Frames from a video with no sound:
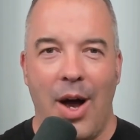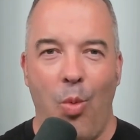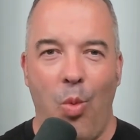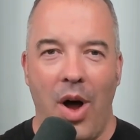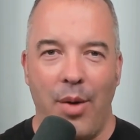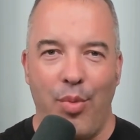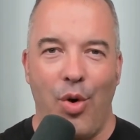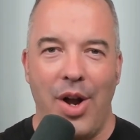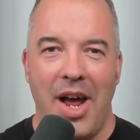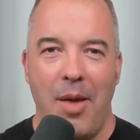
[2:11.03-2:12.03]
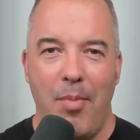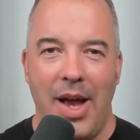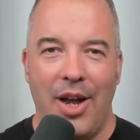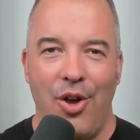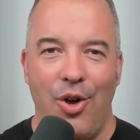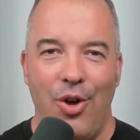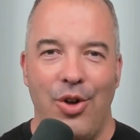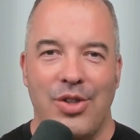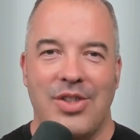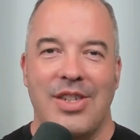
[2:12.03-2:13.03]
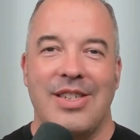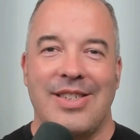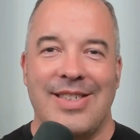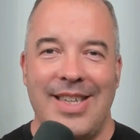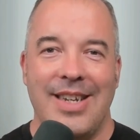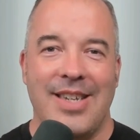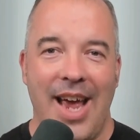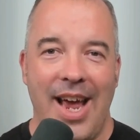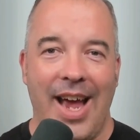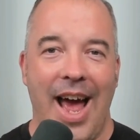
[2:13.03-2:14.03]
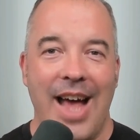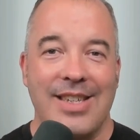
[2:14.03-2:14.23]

a 1.8 megahertz Cinetec